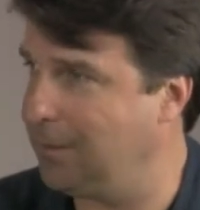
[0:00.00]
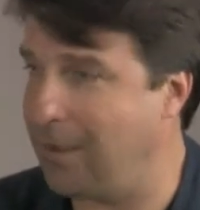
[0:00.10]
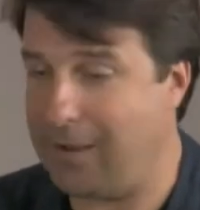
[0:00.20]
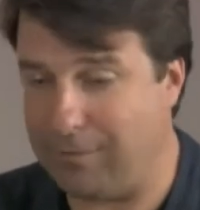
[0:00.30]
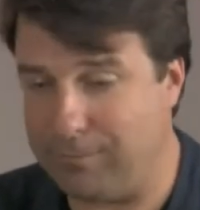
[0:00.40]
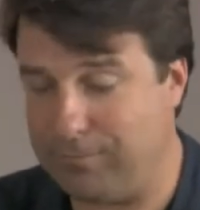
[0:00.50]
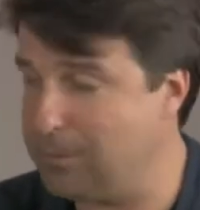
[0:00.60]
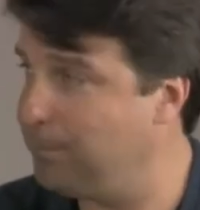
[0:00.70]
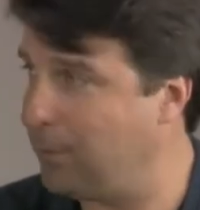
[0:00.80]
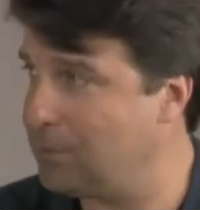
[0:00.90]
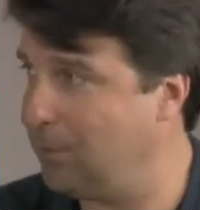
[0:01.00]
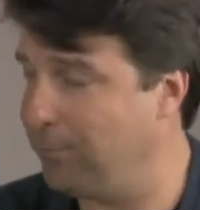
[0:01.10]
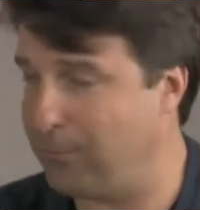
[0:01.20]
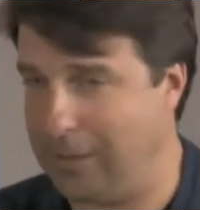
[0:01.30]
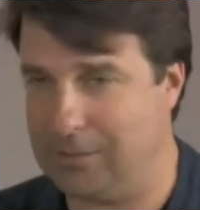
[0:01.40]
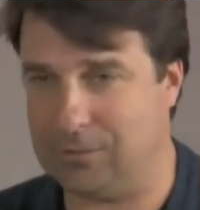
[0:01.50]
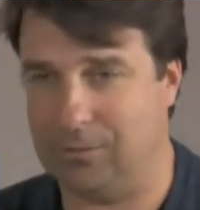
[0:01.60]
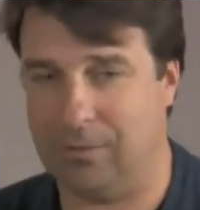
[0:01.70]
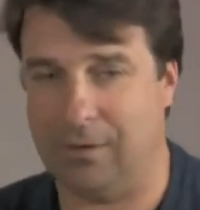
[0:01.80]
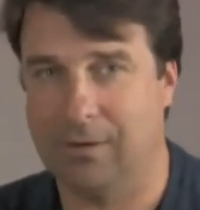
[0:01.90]
And I have some personal friends
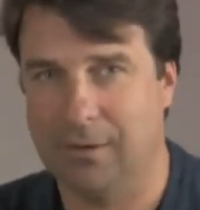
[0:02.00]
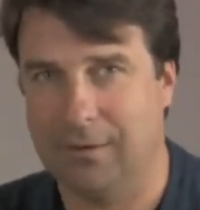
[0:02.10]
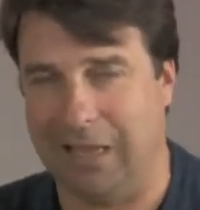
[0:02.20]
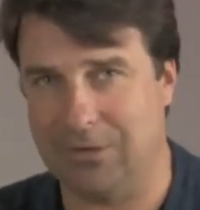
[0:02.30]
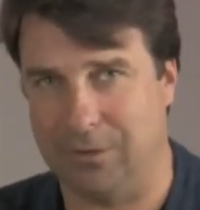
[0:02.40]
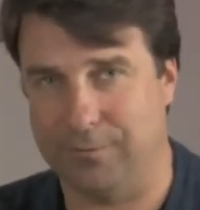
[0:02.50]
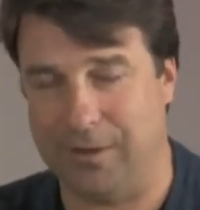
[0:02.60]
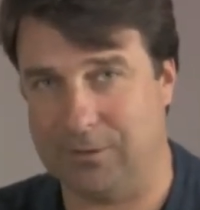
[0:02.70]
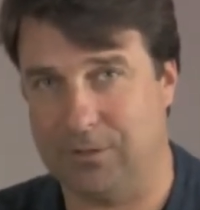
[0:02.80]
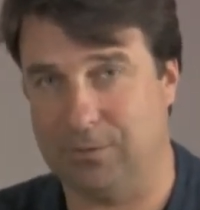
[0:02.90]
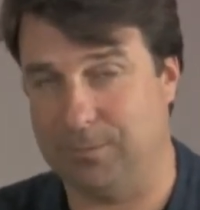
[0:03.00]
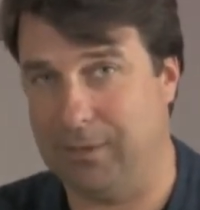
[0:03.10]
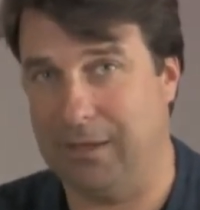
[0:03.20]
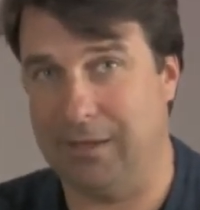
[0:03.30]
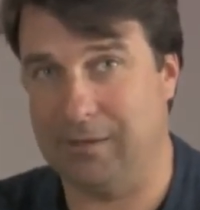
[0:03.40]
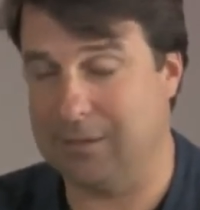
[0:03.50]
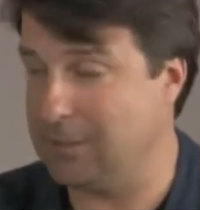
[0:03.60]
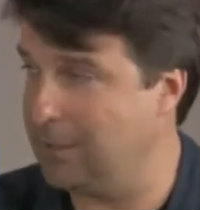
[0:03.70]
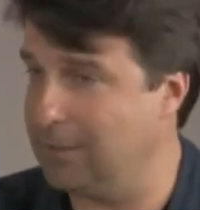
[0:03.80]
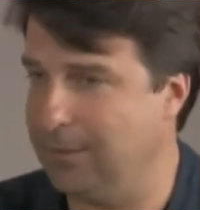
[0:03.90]
who are angel investors with me in, in,
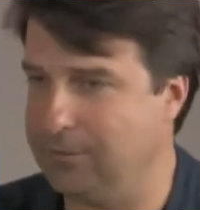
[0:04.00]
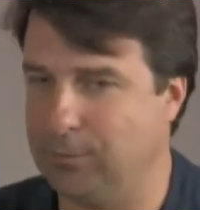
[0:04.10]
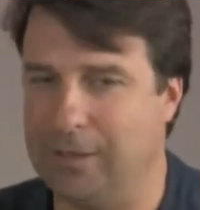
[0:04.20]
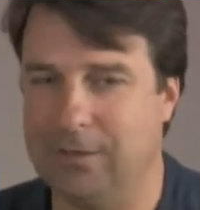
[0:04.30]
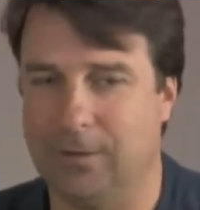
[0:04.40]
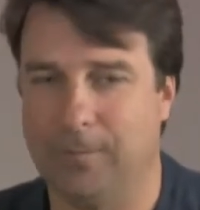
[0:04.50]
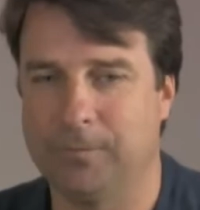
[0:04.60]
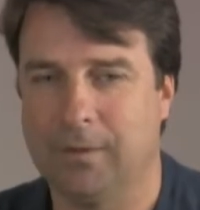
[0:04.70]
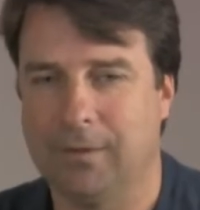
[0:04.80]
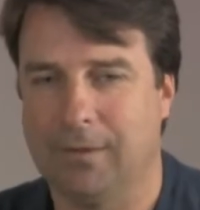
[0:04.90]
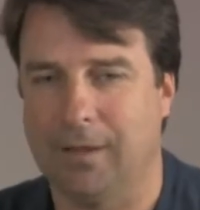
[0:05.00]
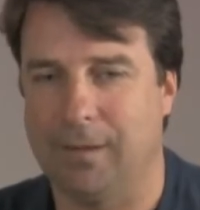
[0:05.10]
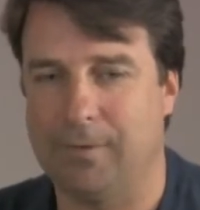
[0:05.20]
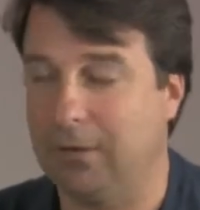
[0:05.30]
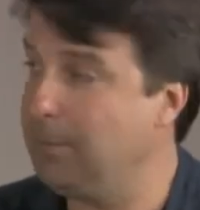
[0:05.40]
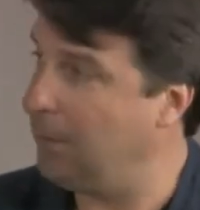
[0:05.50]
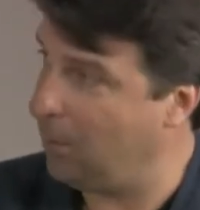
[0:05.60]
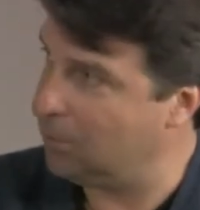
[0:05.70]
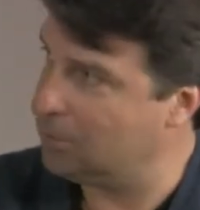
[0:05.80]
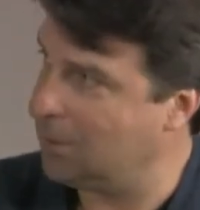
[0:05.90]
in deals that we do um, that are a little bit
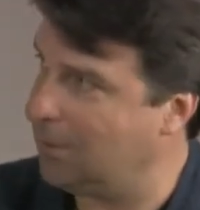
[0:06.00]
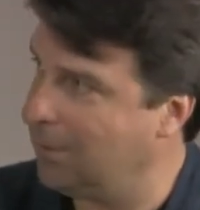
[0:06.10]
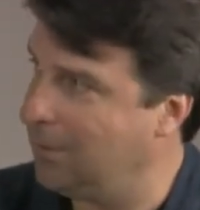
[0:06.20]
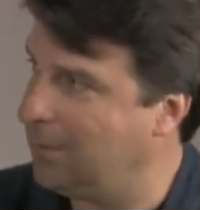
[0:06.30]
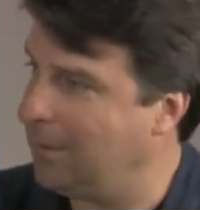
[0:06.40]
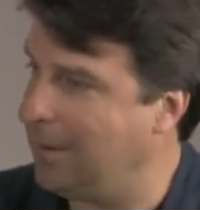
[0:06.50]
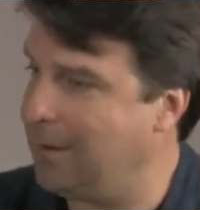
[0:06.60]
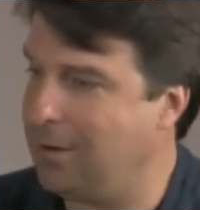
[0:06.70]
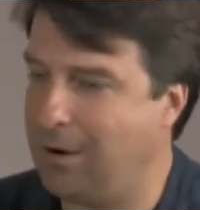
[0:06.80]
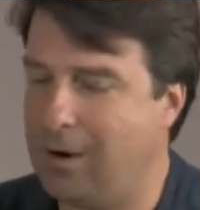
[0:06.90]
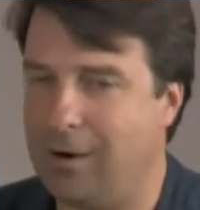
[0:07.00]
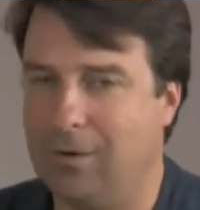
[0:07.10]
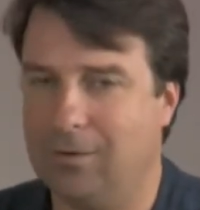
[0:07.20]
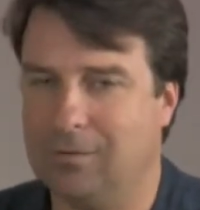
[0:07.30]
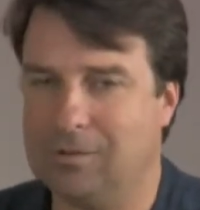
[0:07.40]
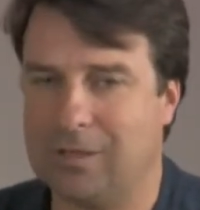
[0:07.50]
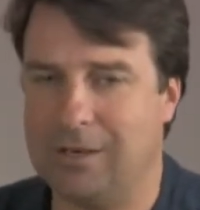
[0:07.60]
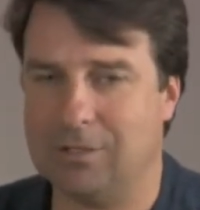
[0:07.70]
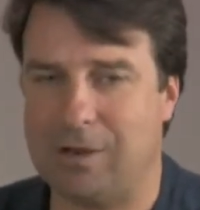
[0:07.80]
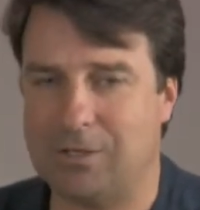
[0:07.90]
older and are kind
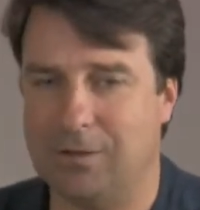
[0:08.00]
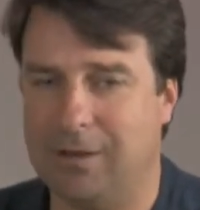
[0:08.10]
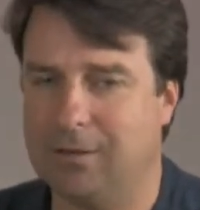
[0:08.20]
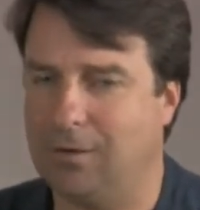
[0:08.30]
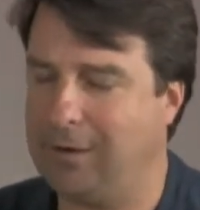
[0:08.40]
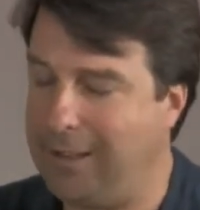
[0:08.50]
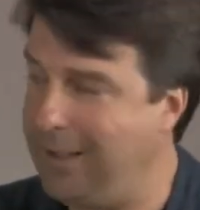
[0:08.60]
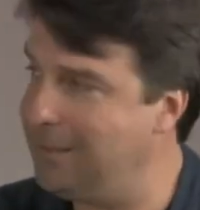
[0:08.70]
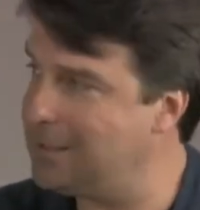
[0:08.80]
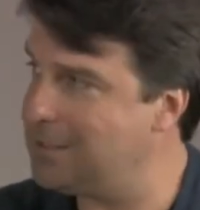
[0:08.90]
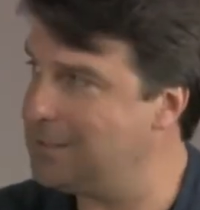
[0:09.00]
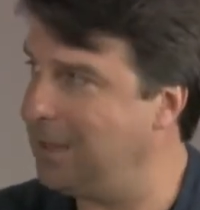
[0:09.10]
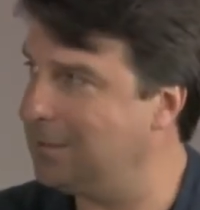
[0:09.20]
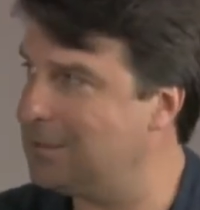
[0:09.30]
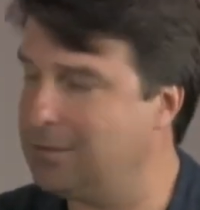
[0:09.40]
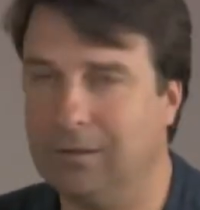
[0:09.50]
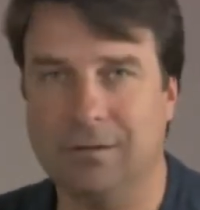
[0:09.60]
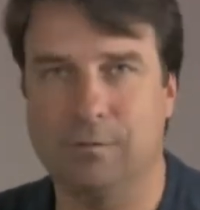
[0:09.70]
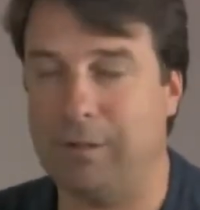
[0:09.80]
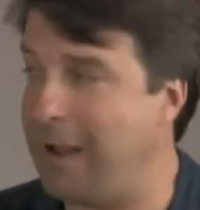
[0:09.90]
of scratching their head, going, "Hey, this is not the
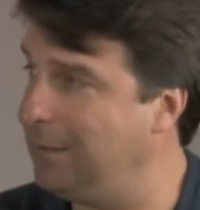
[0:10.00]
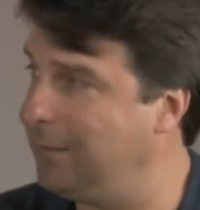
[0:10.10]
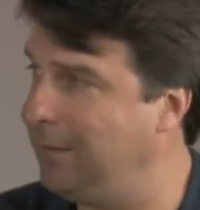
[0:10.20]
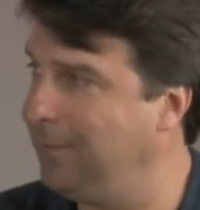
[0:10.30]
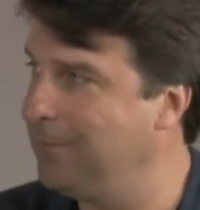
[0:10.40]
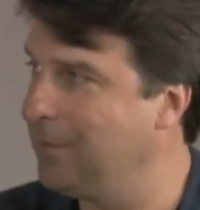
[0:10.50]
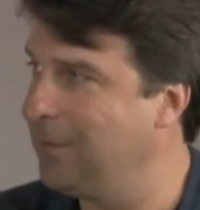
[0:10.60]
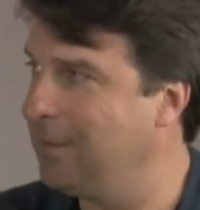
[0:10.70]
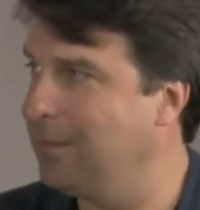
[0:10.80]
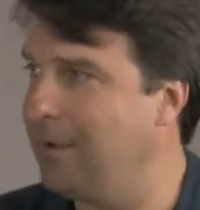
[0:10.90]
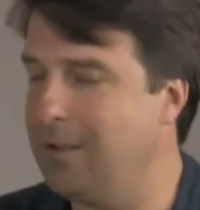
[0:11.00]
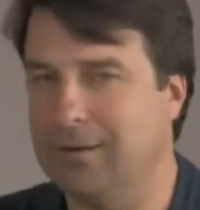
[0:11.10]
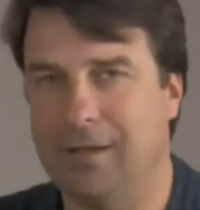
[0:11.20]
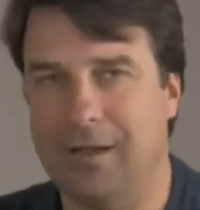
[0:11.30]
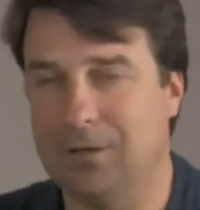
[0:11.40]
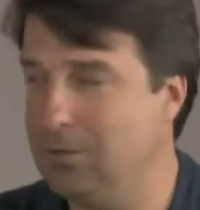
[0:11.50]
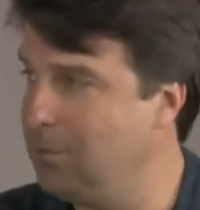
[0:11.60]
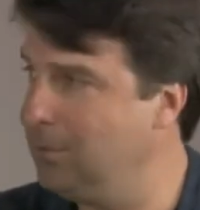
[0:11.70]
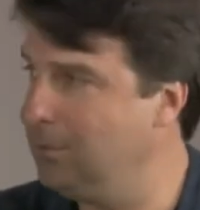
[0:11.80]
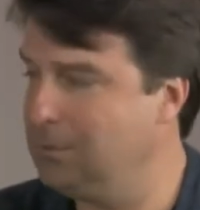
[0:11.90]
Silicon Valley that I
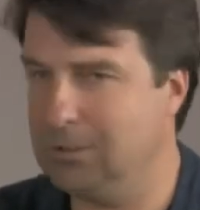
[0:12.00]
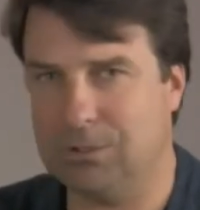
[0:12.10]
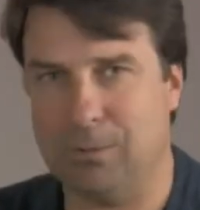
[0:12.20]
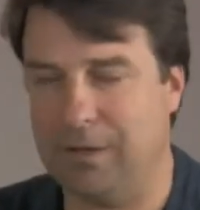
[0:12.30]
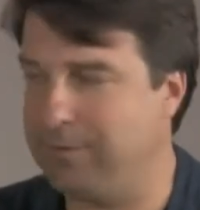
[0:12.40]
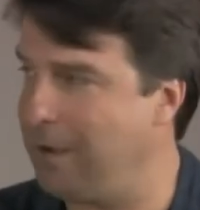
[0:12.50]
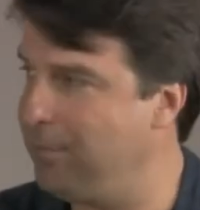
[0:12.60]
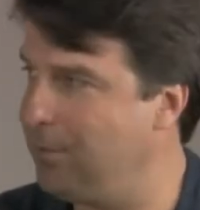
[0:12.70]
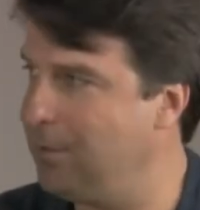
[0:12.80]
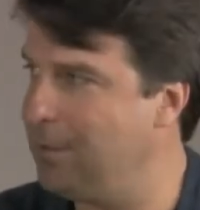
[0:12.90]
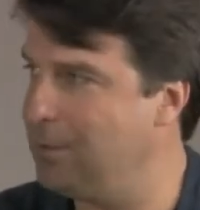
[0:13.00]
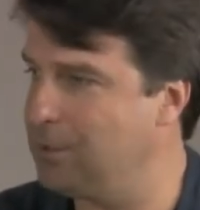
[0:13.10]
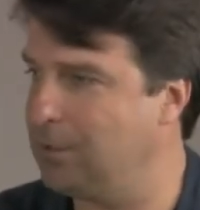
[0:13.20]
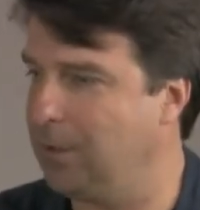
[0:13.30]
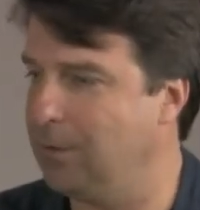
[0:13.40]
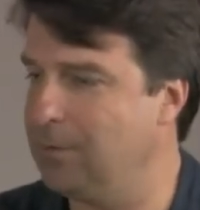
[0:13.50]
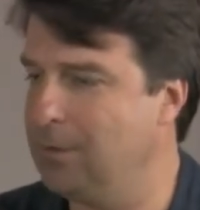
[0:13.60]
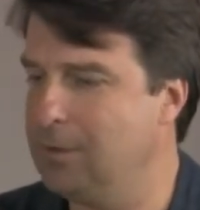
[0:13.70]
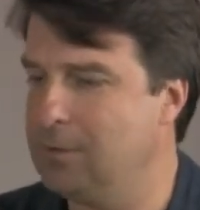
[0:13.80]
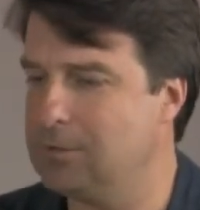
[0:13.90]
knew 25, 30 years ago."
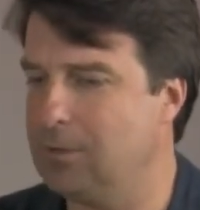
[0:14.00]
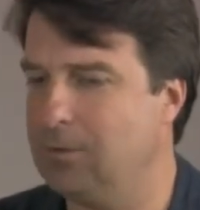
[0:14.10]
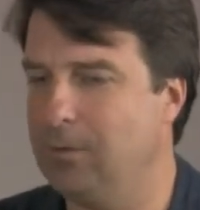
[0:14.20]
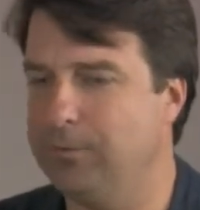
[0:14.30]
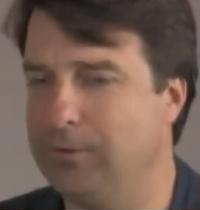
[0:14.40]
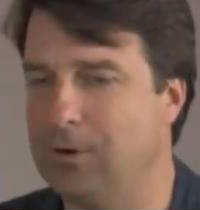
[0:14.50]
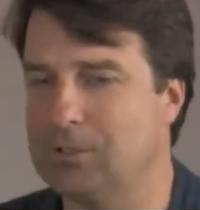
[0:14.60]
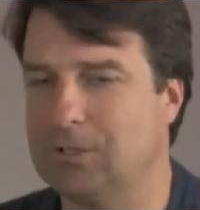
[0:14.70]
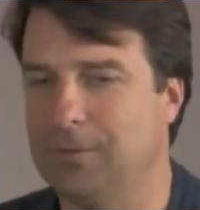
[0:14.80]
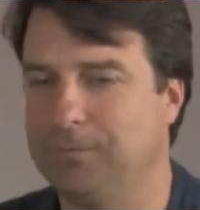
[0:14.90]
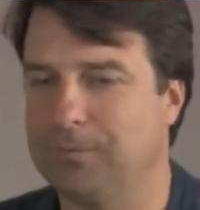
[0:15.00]
So first,